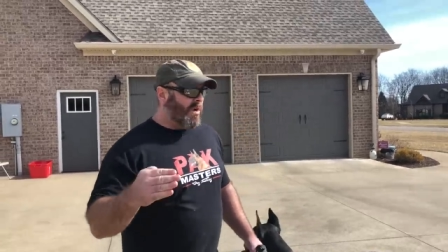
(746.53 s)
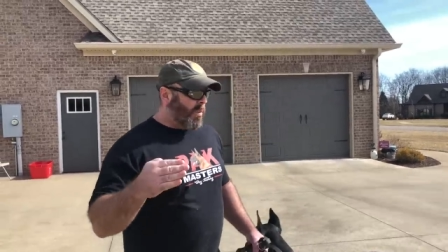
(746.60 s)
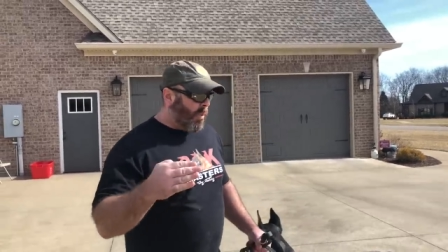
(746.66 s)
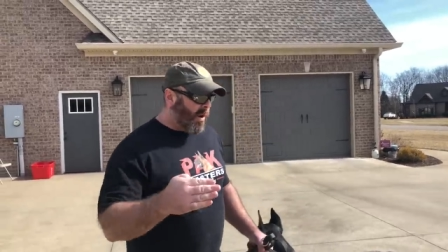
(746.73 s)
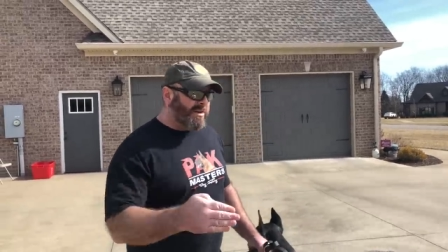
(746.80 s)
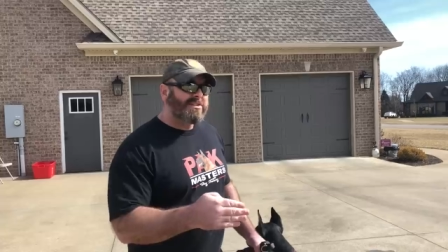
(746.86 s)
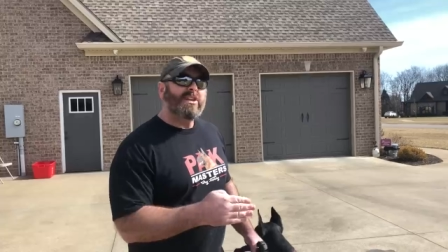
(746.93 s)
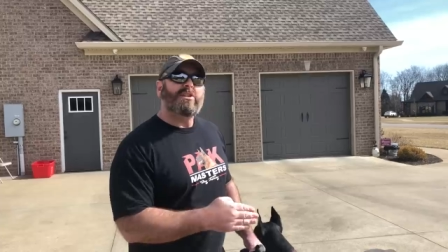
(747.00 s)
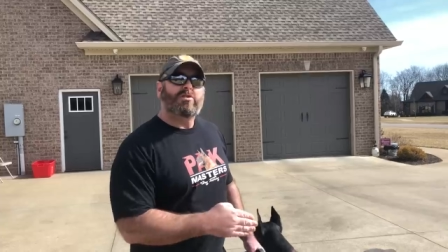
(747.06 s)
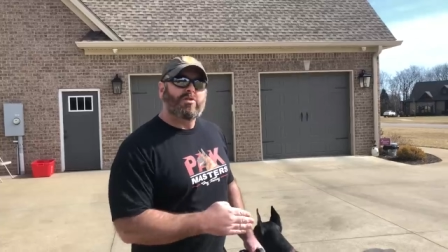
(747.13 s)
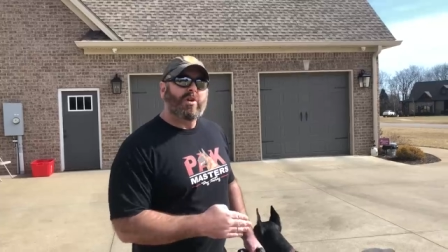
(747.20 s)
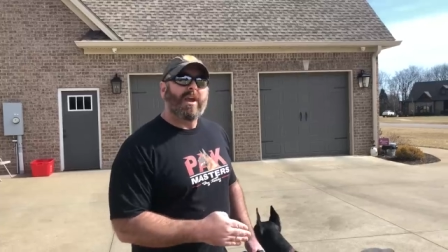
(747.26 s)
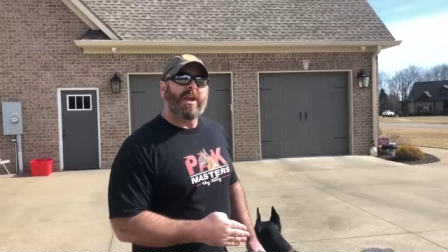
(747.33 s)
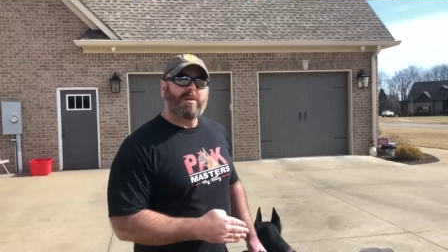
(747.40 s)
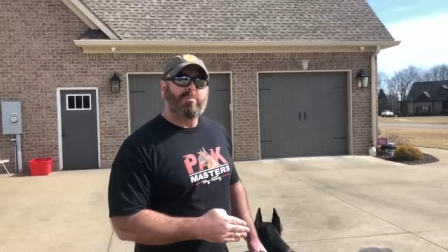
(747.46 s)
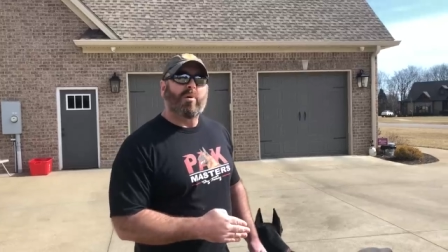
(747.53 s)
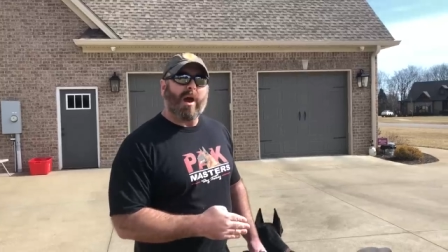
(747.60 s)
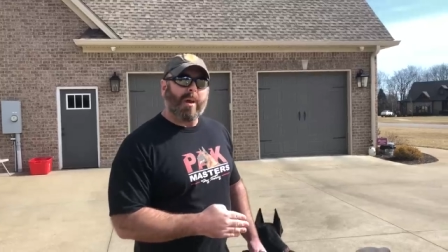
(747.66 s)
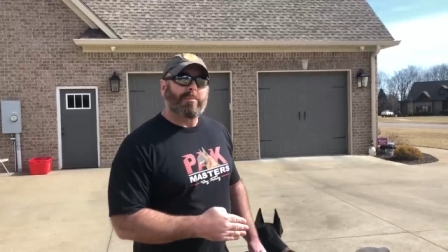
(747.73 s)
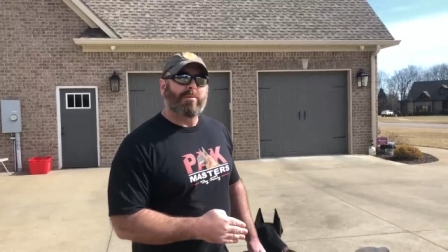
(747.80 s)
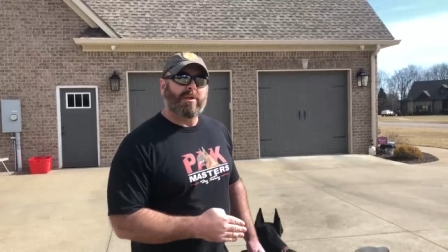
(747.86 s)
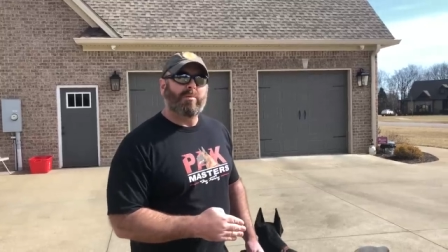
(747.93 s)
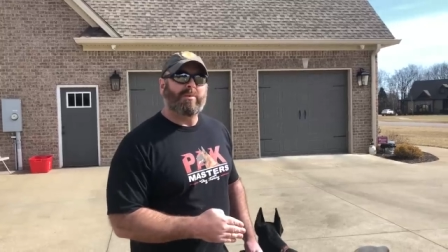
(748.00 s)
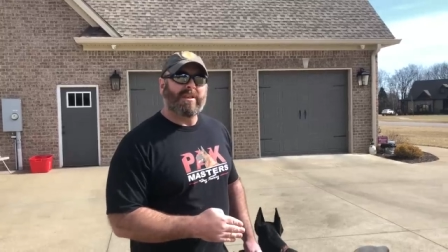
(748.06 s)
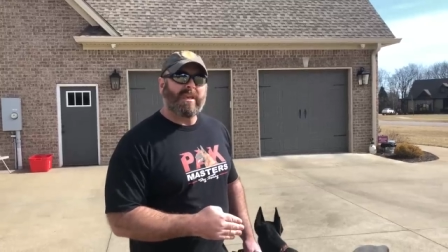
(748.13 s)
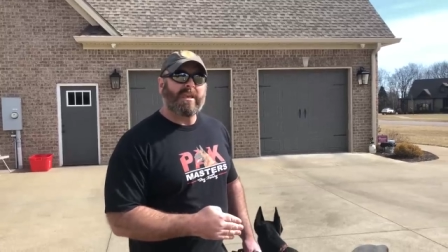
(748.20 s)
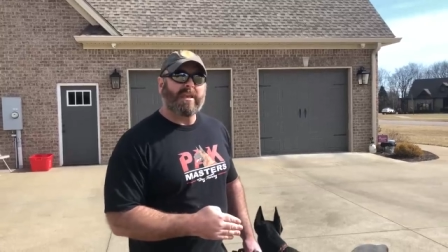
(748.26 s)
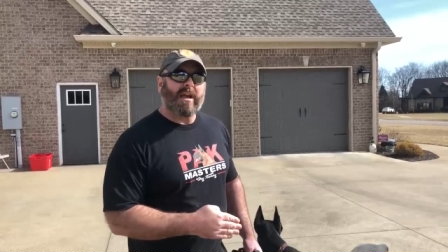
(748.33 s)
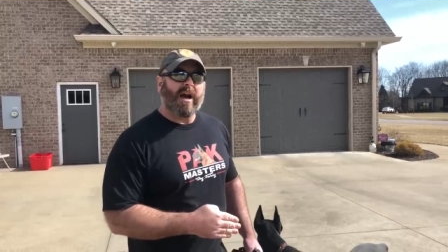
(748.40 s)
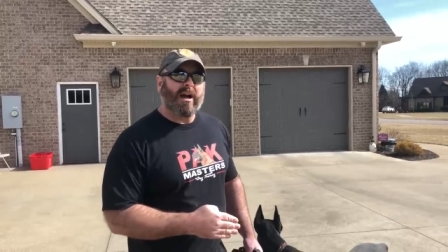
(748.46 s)
once he's trained properly with
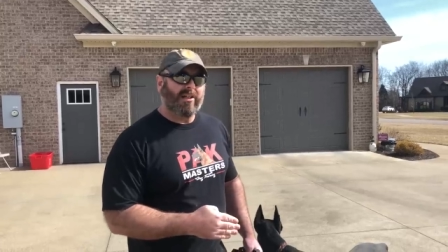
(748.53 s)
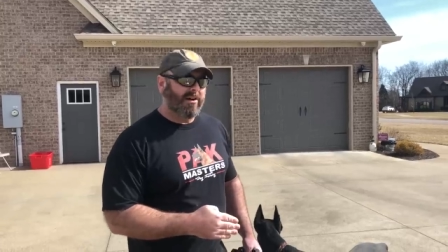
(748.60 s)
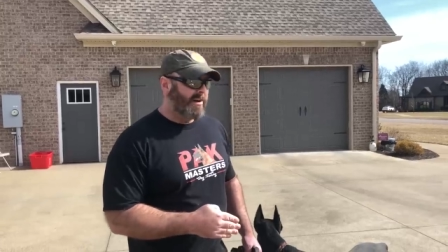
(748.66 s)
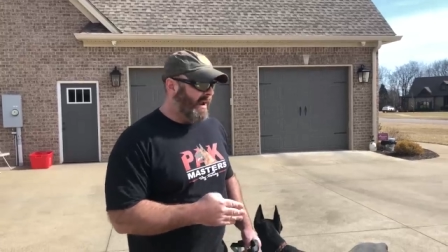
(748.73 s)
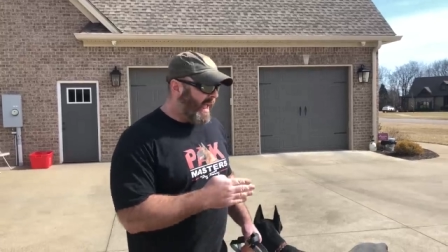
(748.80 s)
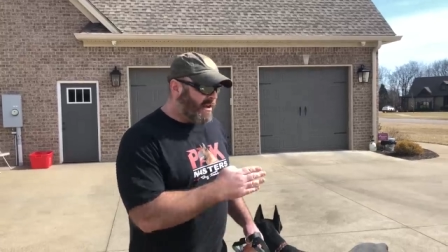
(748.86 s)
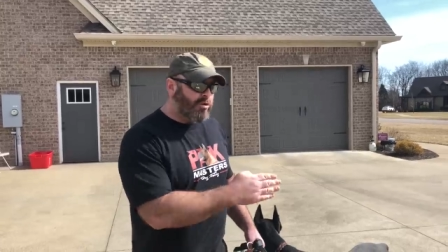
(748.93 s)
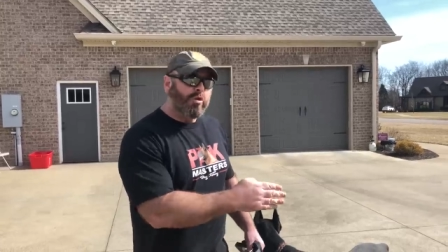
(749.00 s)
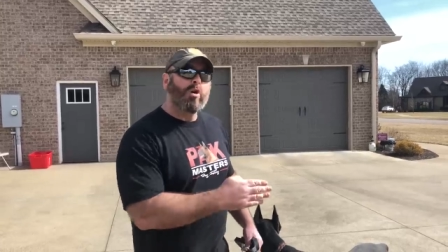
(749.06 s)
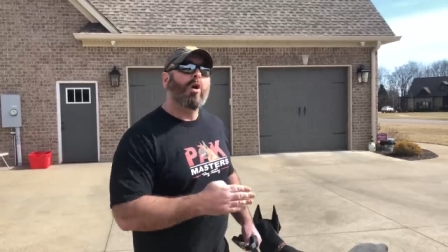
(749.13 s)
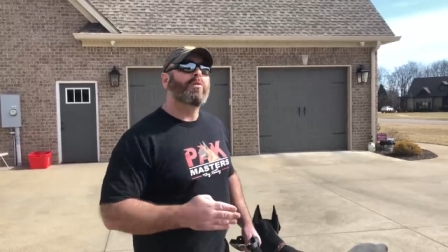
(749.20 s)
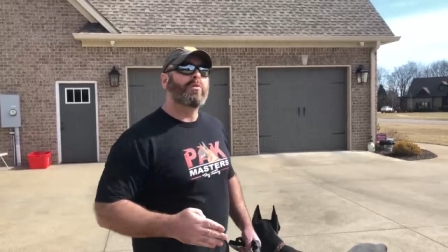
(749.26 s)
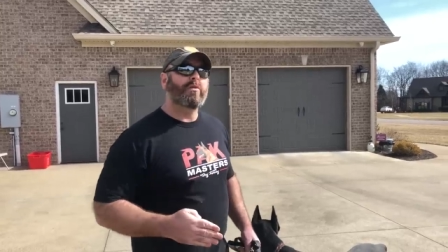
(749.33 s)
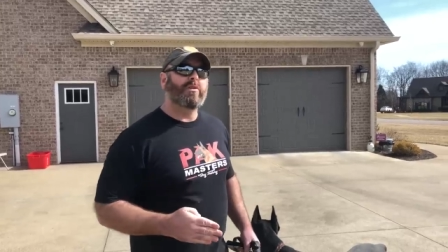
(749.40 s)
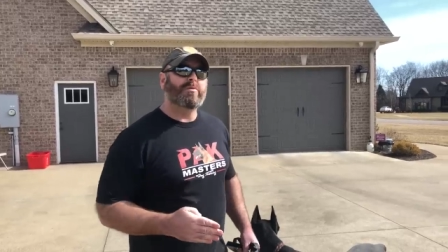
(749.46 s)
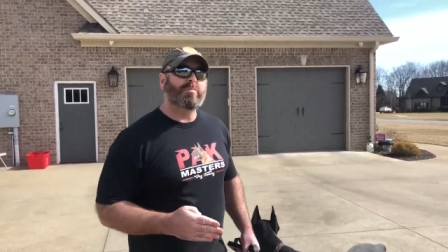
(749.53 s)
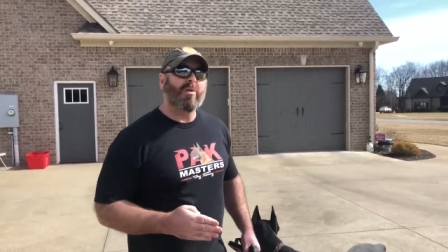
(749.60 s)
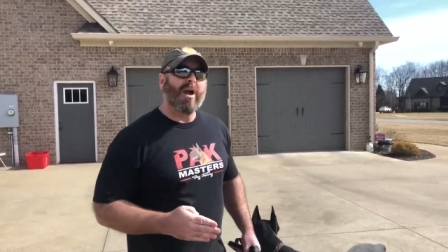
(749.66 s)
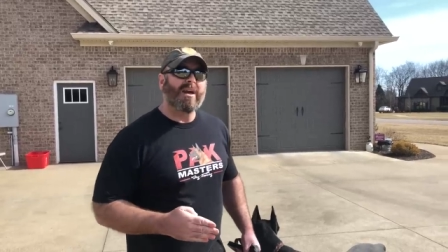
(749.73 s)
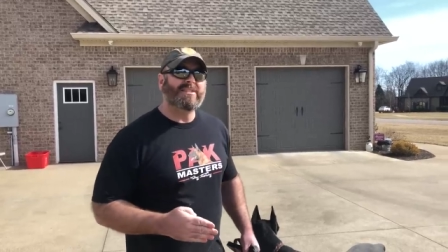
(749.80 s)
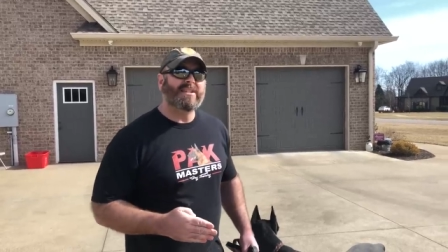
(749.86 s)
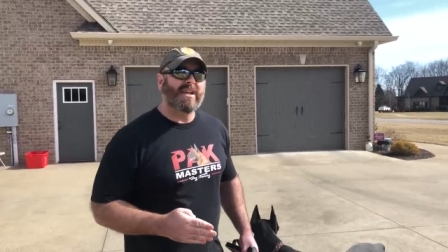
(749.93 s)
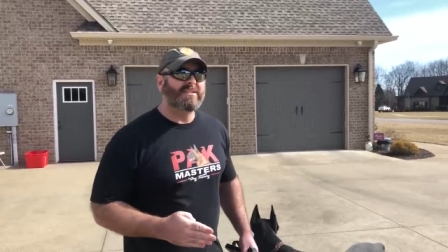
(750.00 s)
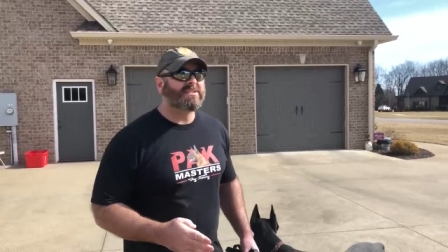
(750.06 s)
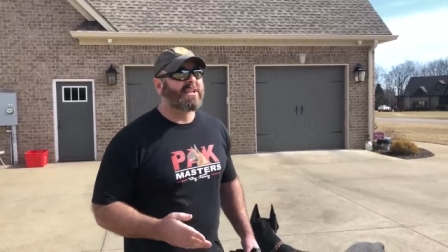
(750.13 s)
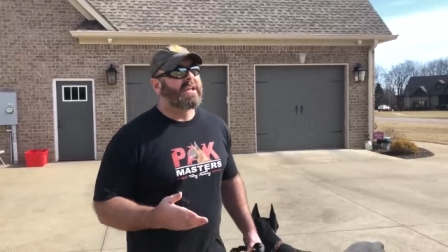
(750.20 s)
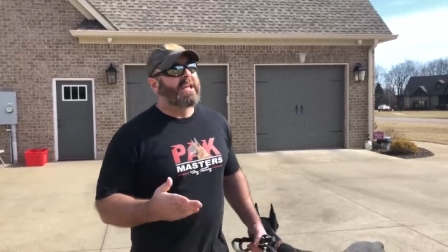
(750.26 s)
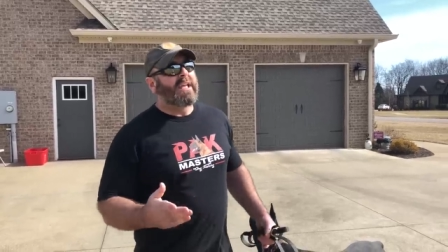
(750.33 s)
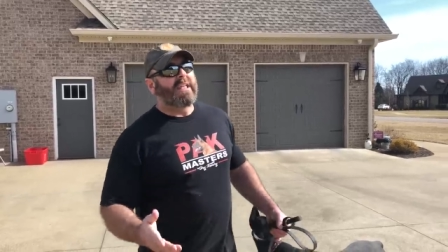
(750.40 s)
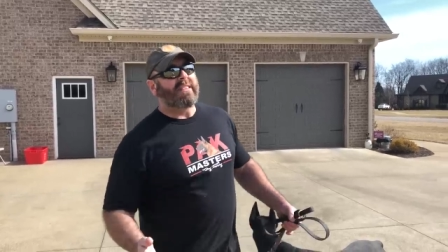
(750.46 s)
the e-collar and you go through this process,
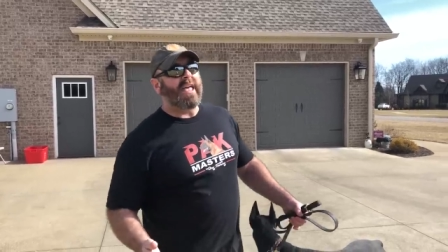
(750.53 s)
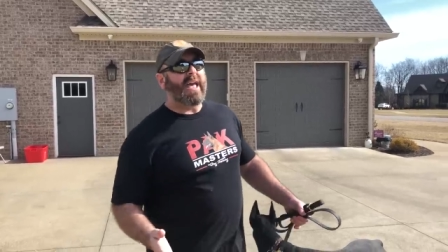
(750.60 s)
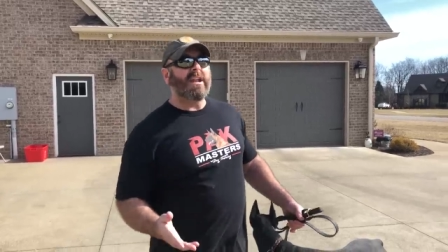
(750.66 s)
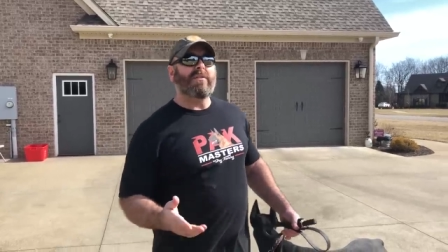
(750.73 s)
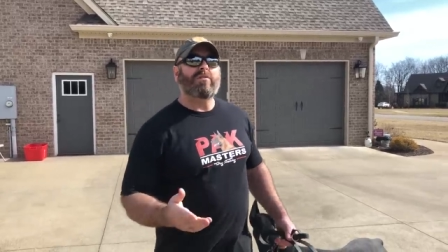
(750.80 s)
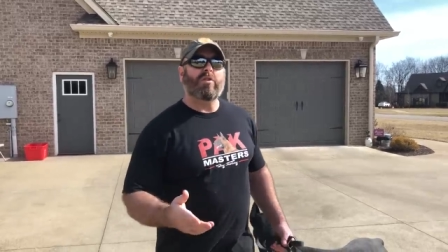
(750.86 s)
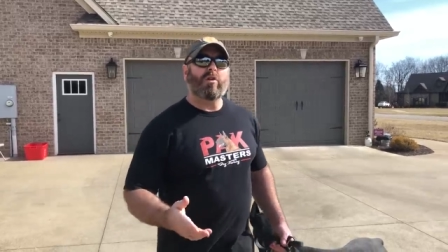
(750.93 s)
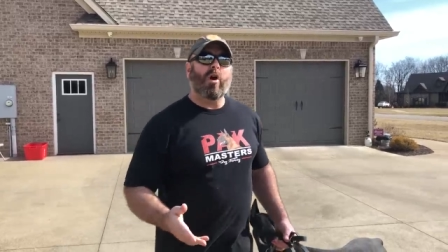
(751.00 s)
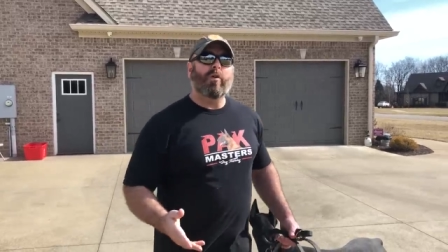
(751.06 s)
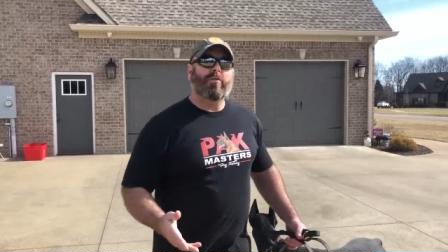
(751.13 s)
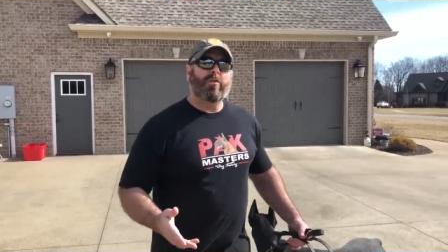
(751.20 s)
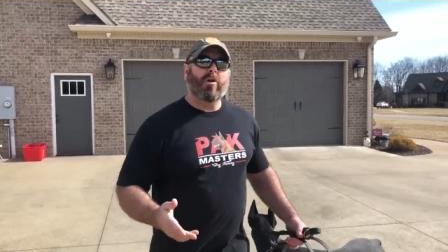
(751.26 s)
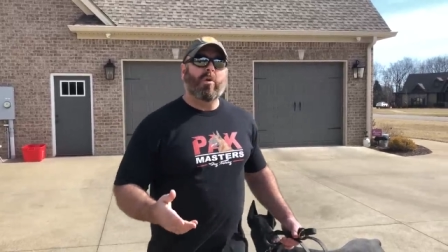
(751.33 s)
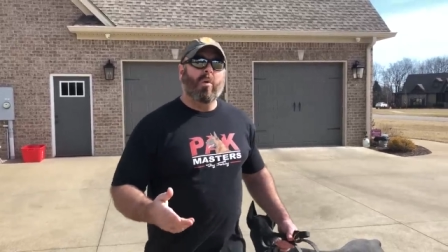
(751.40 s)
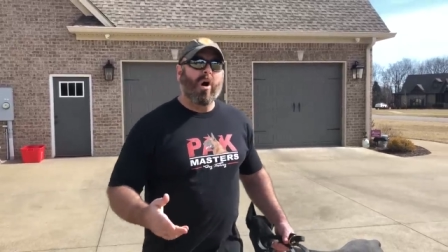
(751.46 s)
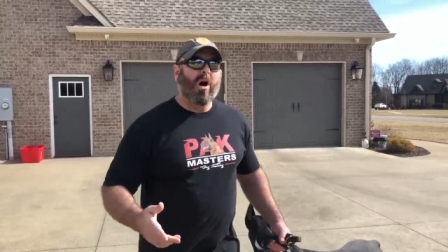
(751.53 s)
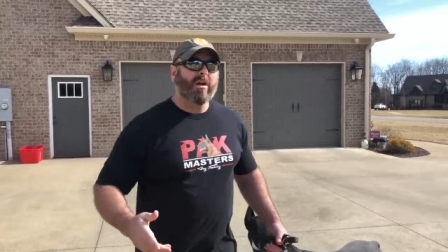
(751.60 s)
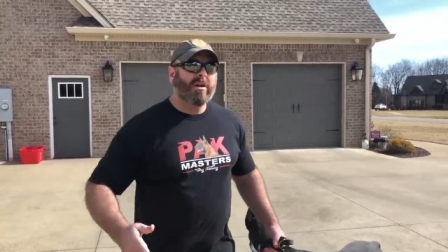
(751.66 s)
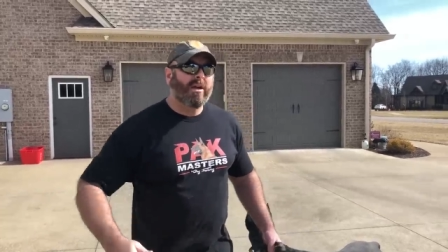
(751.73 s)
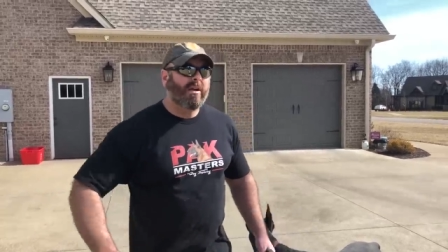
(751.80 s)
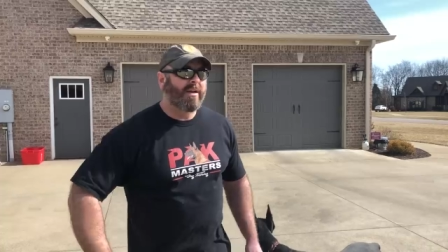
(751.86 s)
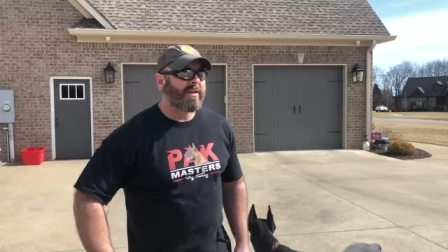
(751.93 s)
then if you go for a walk,